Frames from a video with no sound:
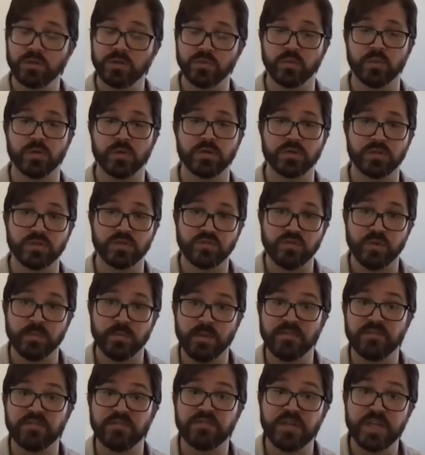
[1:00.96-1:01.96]
words from
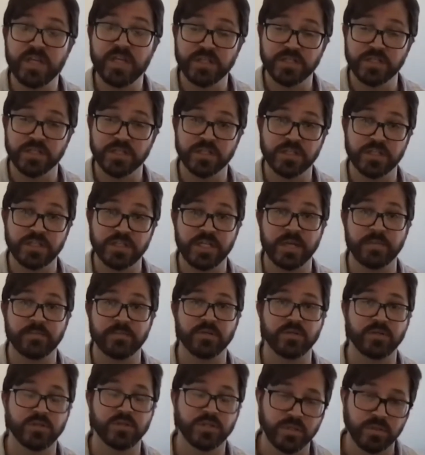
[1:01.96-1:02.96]
Ephesians
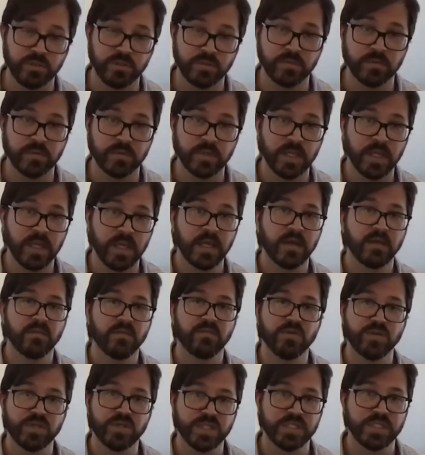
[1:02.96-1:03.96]
chapter 2,
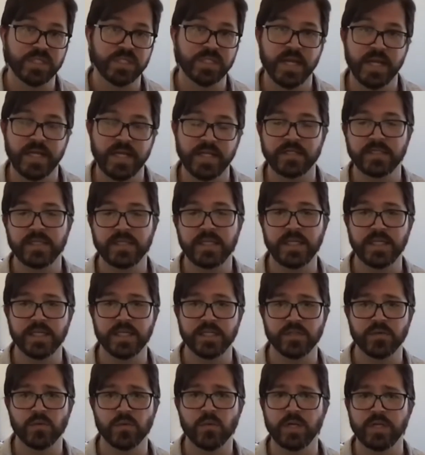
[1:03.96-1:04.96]
verses 19 to
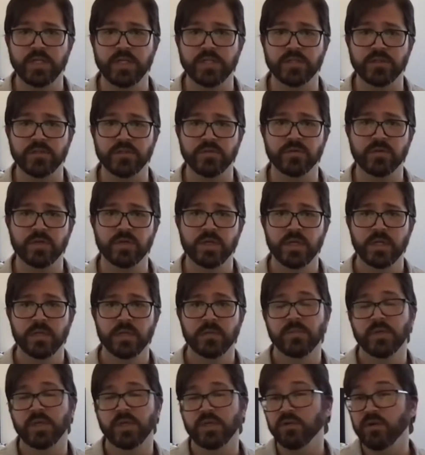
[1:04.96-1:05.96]
22.
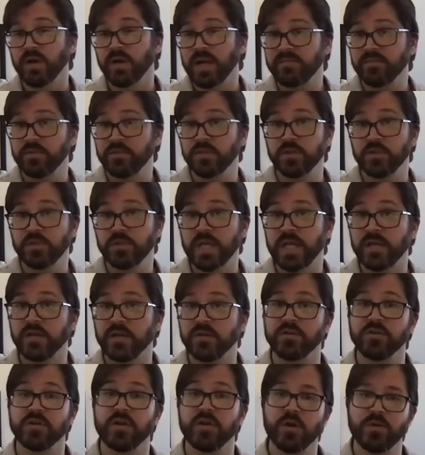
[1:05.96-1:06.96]
But you'll have to do that
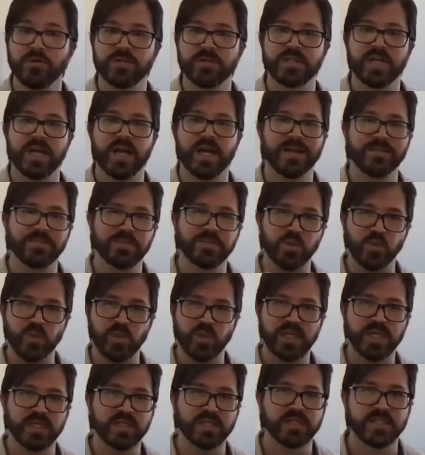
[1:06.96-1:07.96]
on your own time so we
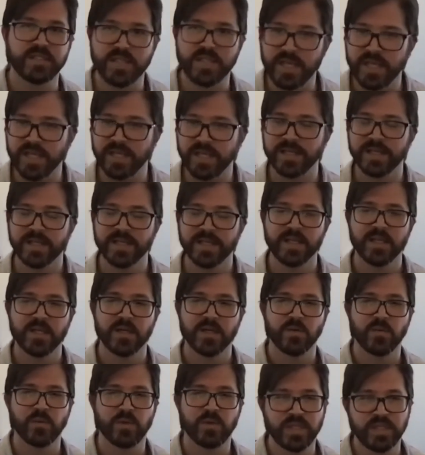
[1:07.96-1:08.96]
can stay
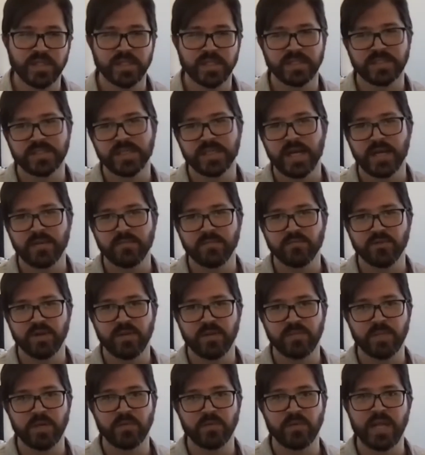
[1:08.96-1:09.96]
within the time
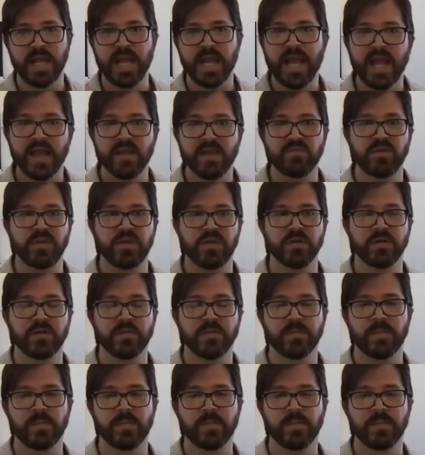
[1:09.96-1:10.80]
frame that we have here.